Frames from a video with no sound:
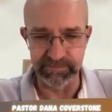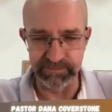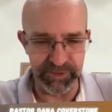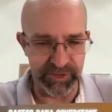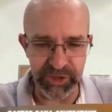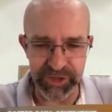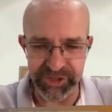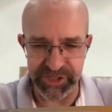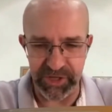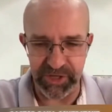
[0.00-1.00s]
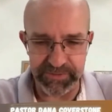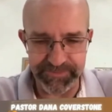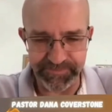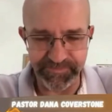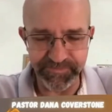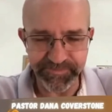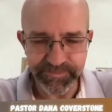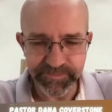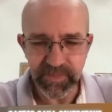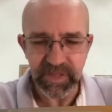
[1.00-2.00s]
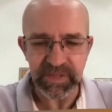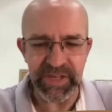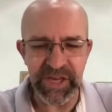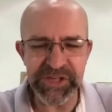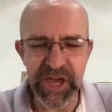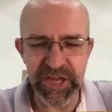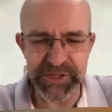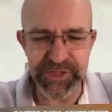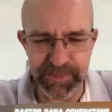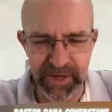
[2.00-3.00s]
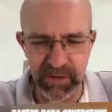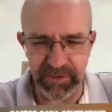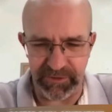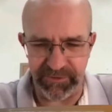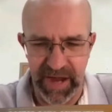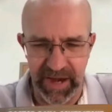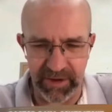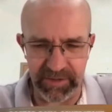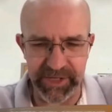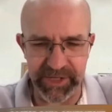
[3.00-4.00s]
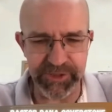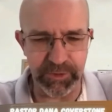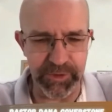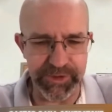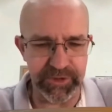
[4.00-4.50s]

So they couldn't see each other. They each had a spear with a fire like torch